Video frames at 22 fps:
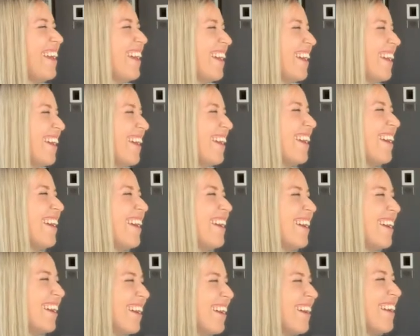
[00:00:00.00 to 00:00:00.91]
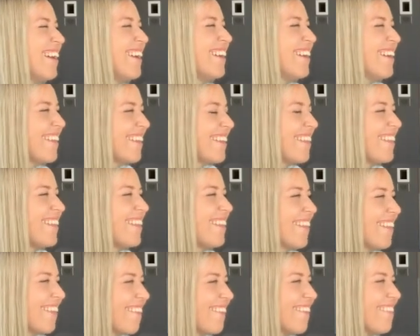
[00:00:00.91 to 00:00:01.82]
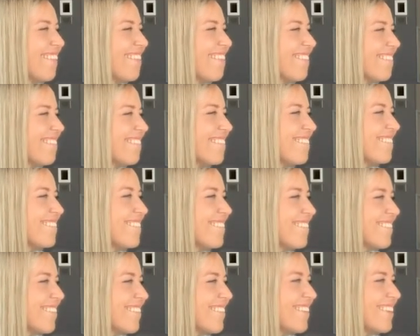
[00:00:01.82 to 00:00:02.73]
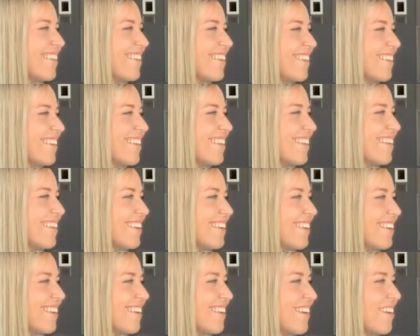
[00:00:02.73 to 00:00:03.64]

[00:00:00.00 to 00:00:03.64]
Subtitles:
(silent)